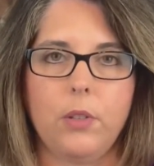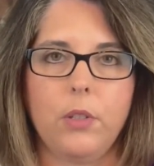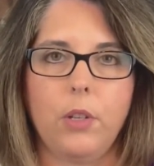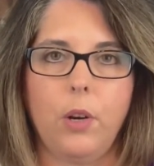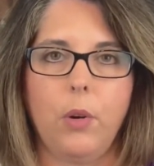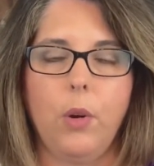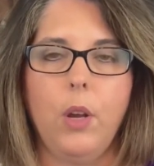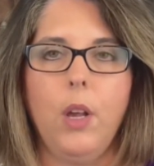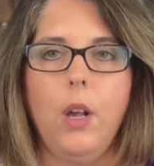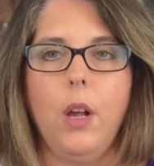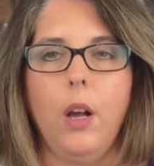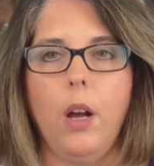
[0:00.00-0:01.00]
So
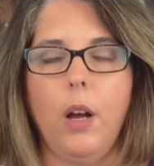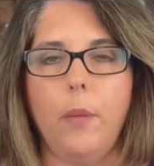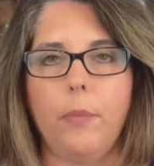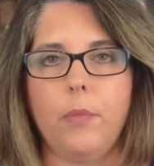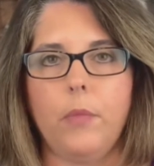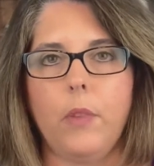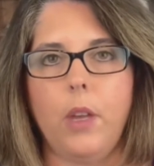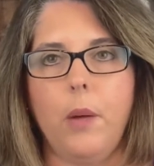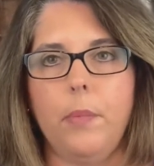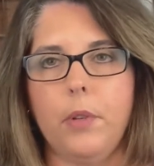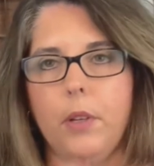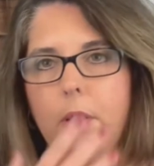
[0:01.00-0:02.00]
a
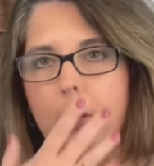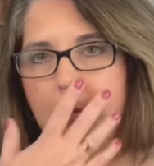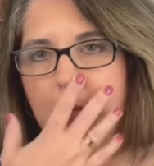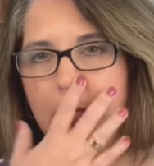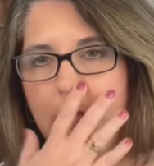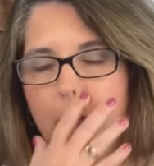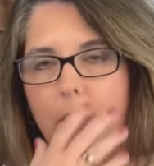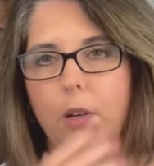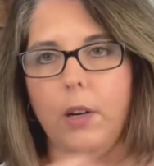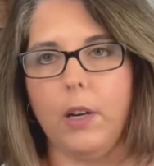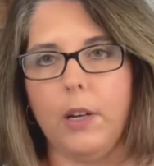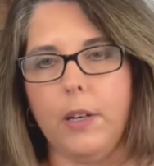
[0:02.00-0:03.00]
couple of clips
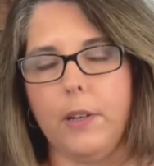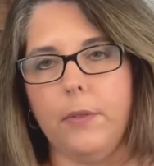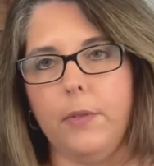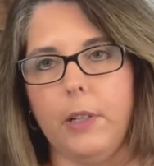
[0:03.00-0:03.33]
here of